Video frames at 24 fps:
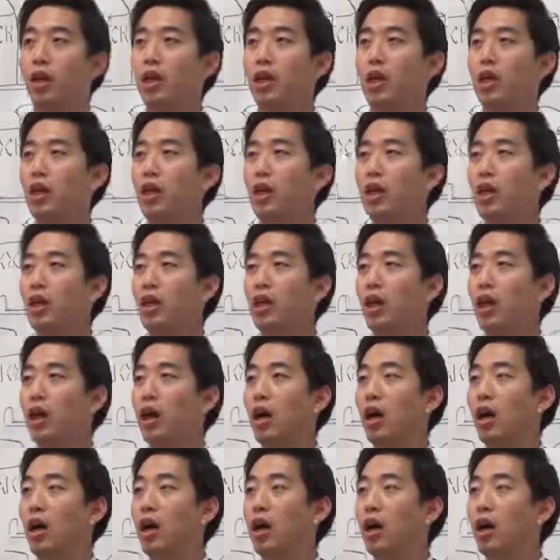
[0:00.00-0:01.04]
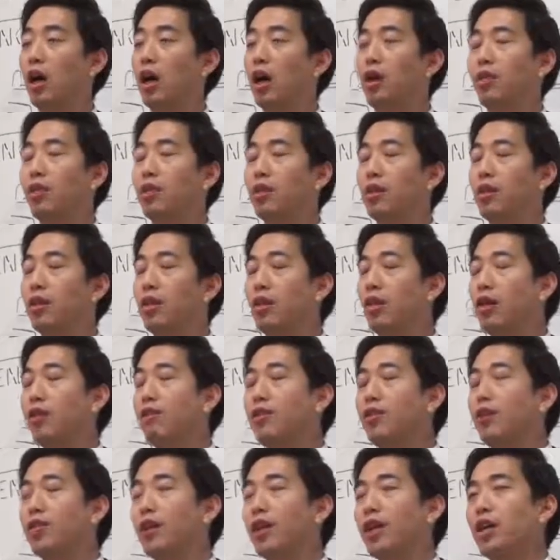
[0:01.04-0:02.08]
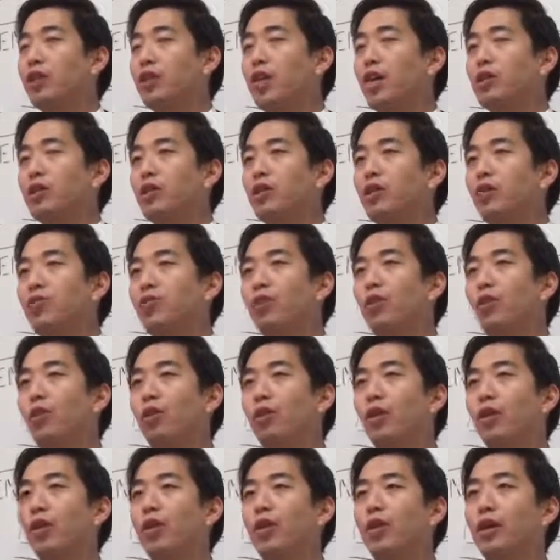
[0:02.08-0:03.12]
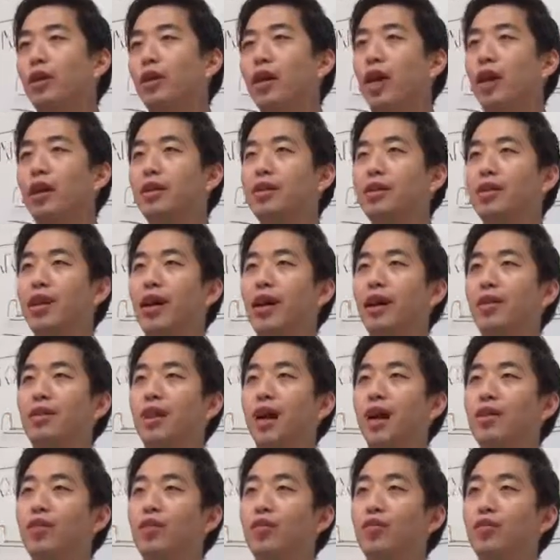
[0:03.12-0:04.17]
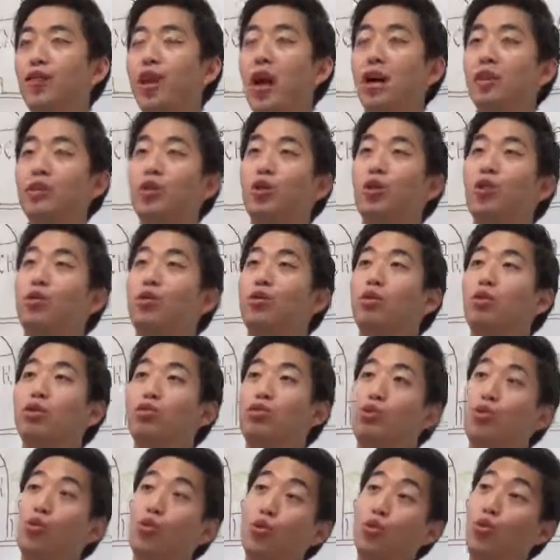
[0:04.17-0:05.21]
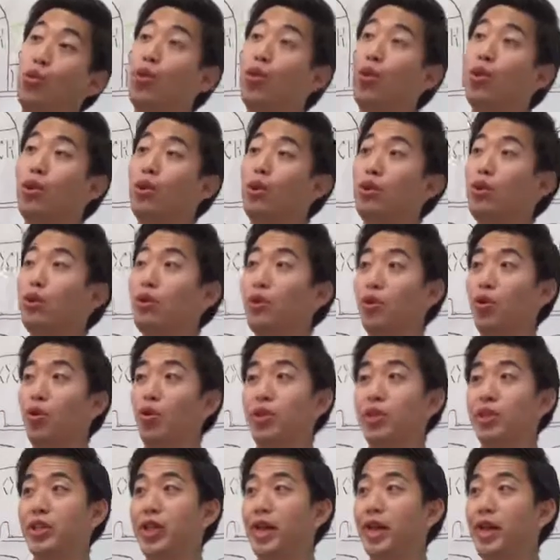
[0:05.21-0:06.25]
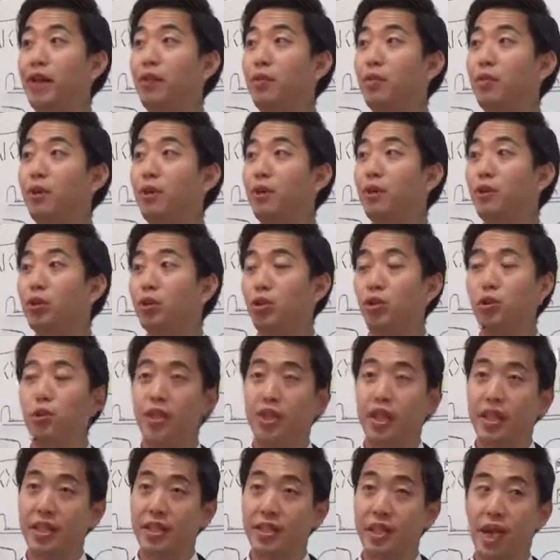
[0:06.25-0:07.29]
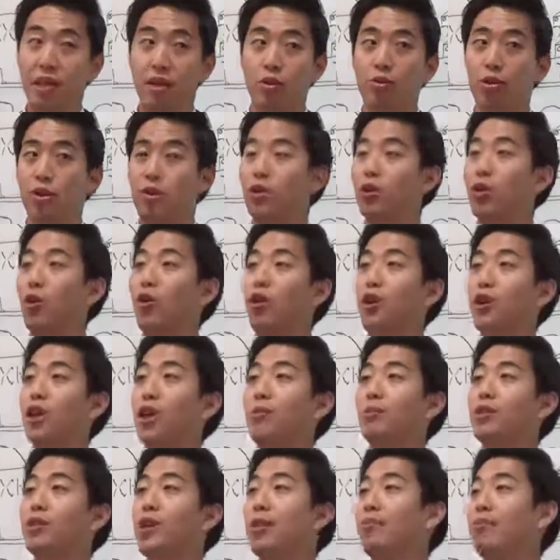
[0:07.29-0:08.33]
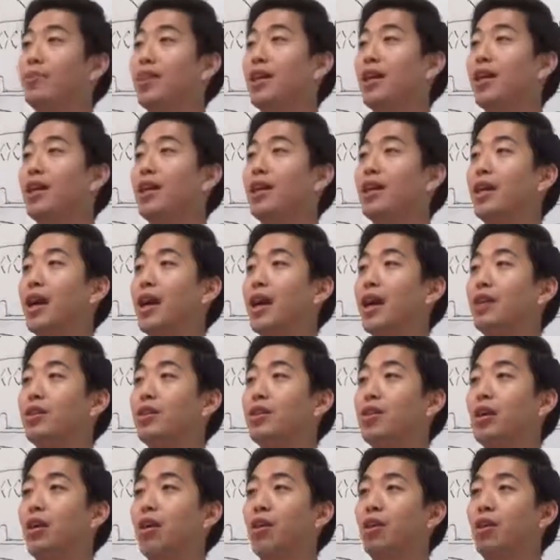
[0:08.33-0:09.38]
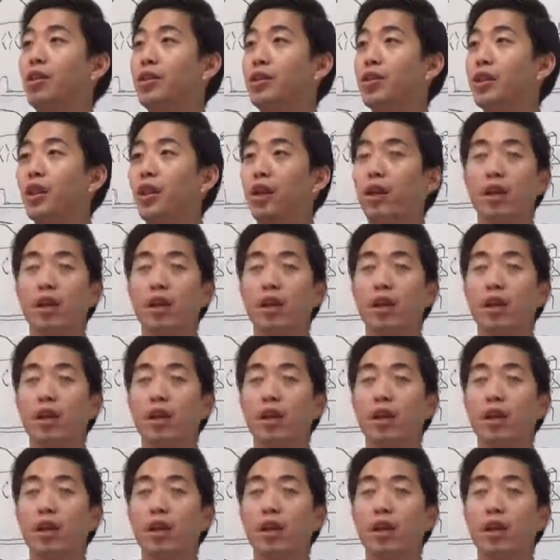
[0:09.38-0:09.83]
He, uh, if you look at Genesis 4, God said that you've got to rule your sin. So see, Satan was stirring up something in Cain's heart.